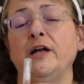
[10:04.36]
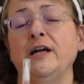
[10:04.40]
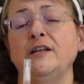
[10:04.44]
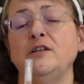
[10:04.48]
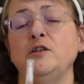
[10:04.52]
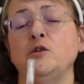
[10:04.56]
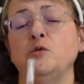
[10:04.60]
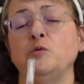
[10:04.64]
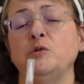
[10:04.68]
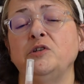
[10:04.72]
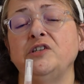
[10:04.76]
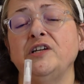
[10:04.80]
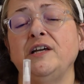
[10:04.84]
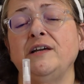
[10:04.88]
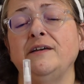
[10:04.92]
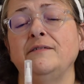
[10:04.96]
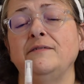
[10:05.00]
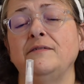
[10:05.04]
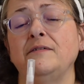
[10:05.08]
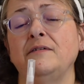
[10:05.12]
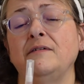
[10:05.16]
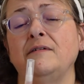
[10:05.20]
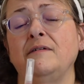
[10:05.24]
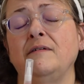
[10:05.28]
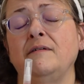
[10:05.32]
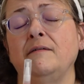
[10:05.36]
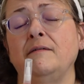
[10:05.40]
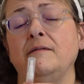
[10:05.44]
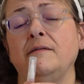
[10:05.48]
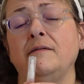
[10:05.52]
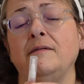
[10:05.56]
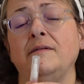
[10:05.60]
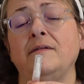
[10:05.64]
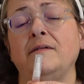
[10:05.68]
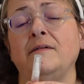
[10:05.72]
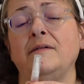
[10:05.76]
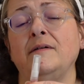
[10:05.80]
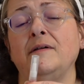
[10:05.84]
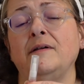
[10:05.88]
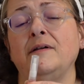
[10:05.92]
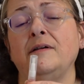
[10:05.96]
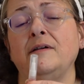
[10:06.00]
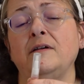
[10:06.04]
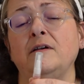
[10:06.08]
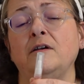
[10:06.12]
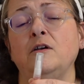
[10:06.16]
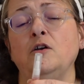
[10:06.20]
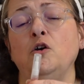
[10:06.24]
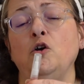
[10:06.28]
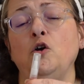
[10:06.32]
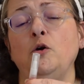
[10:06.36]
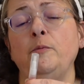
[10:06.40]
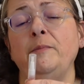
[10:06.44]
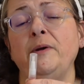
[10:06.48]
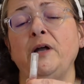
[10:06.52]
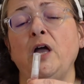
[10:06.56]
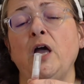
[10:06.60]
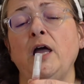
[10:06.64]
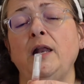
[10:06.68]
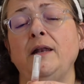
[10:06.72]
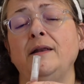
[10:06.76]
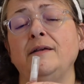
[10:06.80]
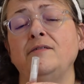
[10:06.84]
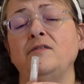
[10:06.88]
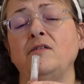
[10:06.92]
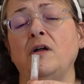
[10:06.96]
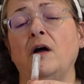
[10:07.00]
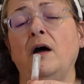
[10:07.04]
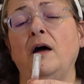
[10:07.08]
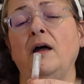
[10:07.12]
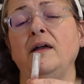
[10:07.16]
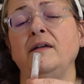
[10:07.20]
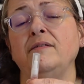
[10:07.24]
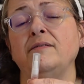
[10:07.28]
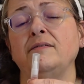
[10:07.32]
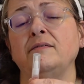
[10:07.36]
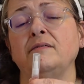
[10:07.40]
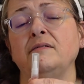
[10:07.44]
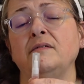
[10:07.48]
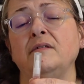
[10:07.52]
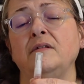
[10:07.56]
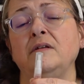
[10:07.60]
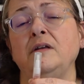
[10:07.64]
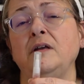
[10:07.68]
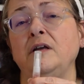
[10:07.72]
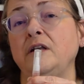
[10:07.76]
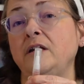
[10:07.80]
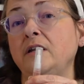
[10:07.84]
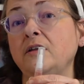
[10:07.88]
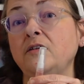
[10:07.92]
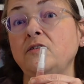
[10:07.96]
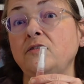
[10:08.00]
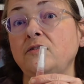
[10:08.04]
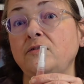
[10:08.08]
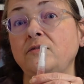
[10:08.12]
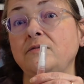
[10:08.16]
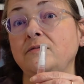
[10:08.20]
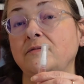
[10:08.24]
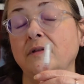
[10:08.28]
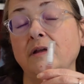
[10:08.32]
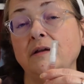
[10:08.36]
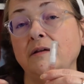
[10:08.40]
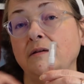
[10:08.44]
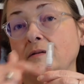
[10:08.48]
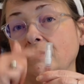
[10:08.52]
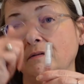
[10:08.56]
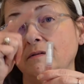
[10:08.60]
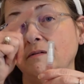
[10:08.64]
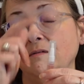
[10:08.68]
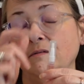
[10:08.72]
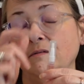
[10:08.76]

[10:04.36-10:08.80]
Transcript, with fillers: I had to switch hands. Oh my goodness, guys. It is like,